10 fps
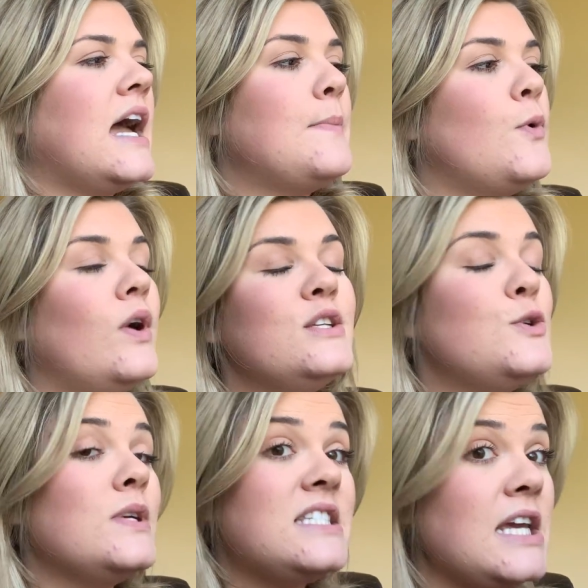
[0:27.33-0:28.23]
I'm going
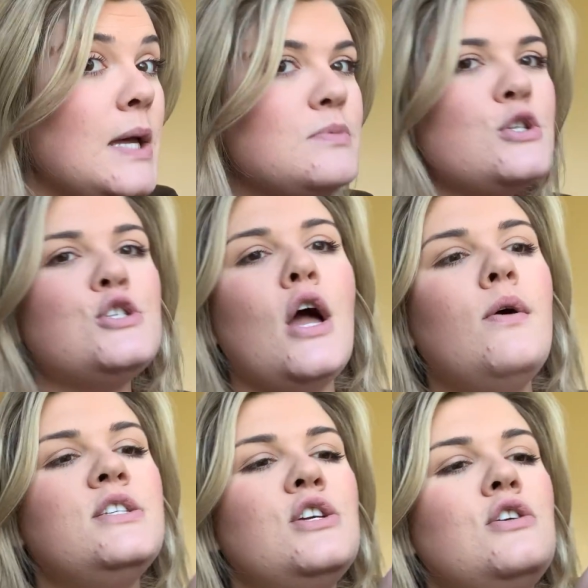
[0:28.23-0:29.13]
to attempt to show
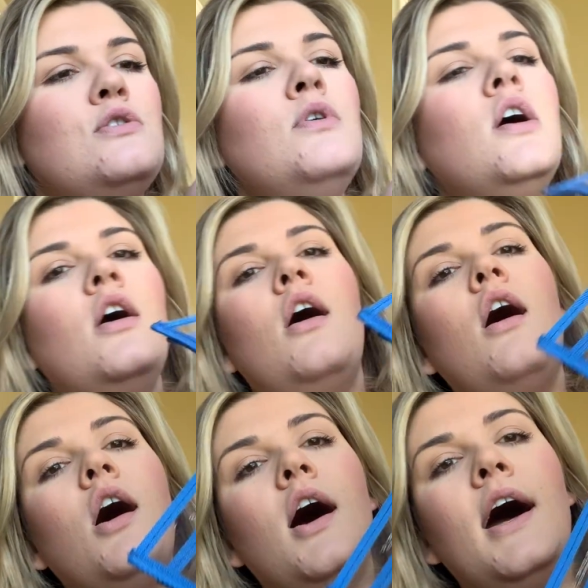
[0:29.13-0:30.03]
it to you
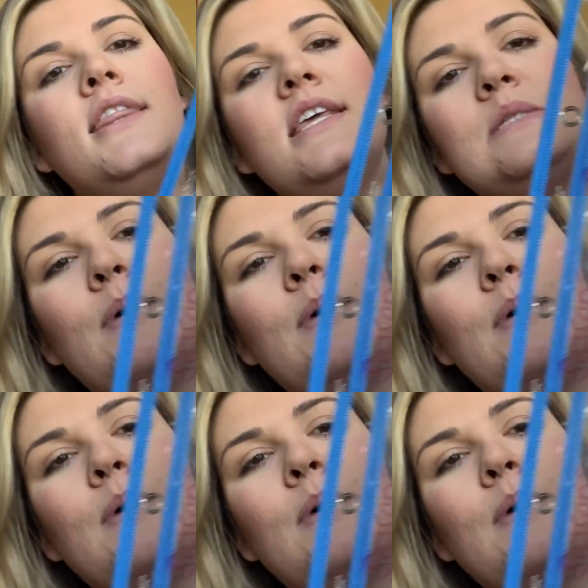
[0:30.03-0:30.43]
on this